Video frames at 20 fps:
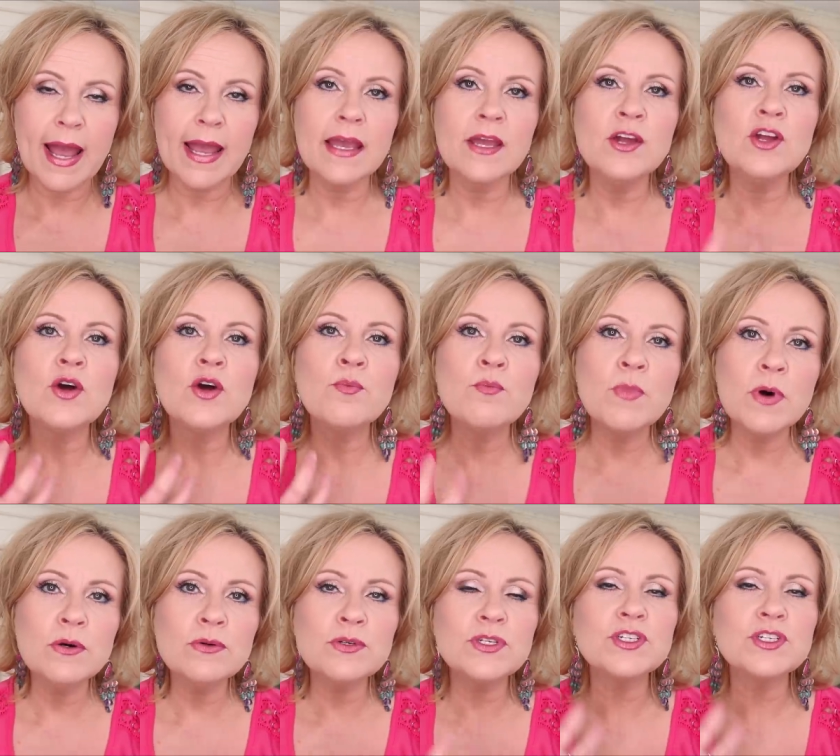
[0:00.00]
You know,
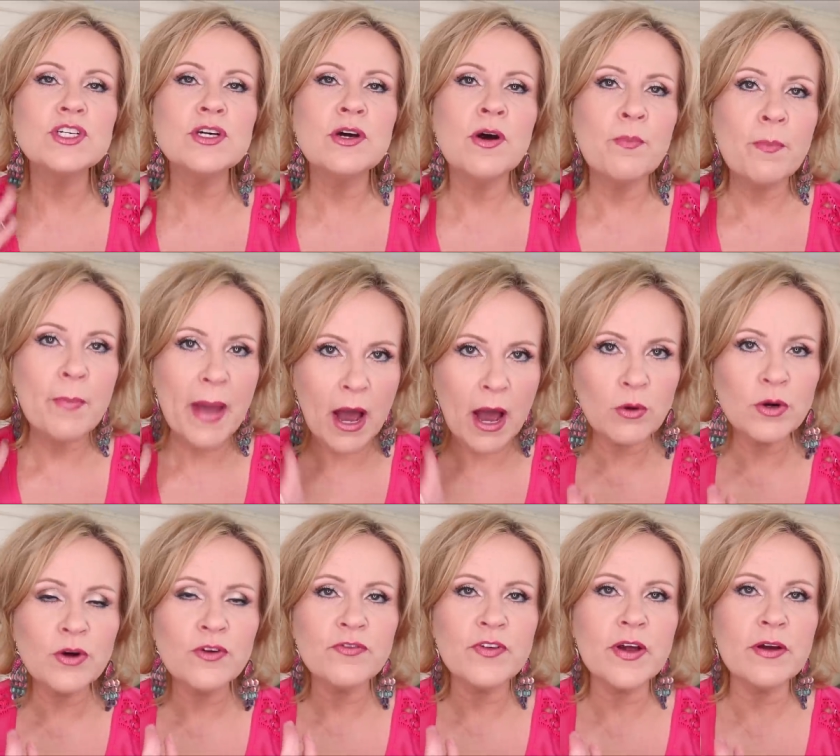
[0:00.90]
most
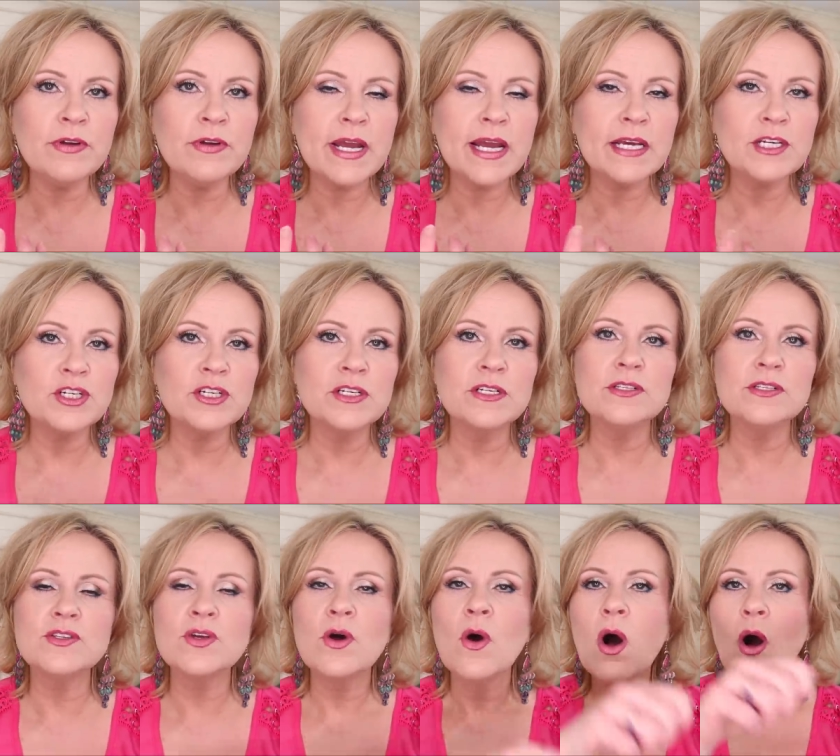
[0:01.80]
powder foundations